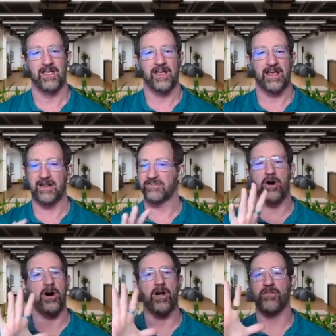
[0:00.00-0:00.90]
And it's
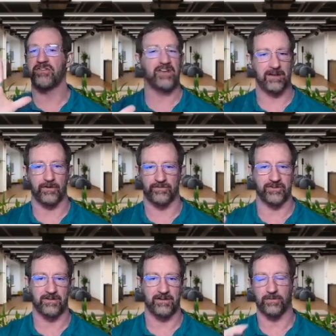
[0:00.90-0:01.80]
all the CIO
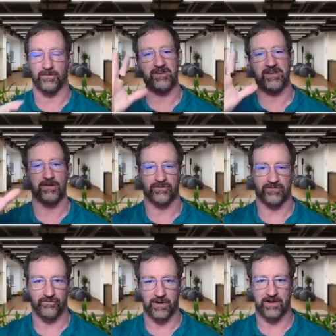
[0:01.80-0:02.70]
stuff, CEO
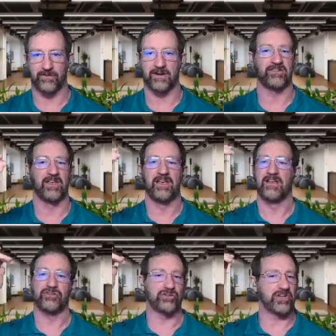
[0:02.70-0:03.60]
stuff, whatever. It's
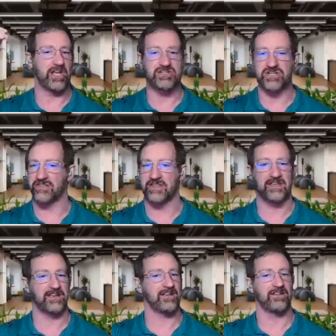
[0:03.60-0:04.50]
strategic
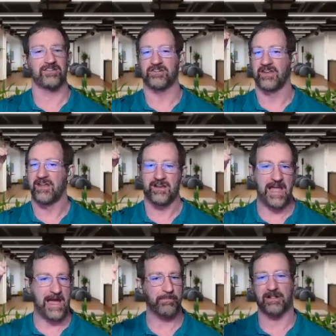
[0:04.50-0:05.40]
this,
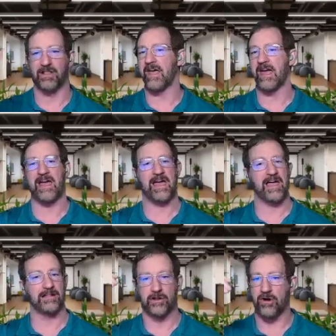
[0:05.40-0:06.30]
capital
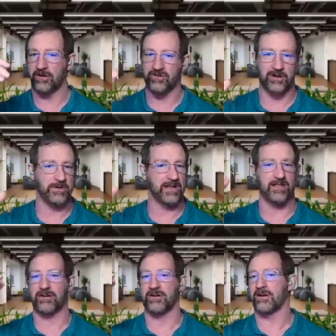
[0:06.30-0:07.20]
that, long term the
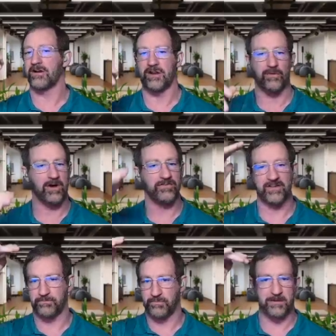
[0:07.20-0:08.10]
other, all
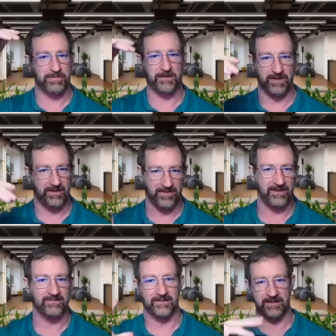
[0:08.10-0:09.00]
these big, big, big
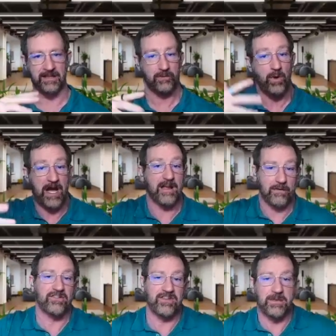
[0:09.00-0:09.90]
things that you hire
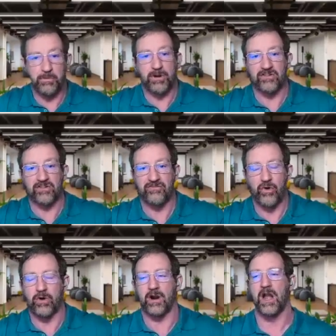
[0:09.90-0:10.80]
a C person
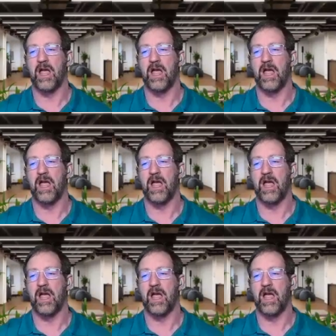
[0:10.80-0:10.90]
for.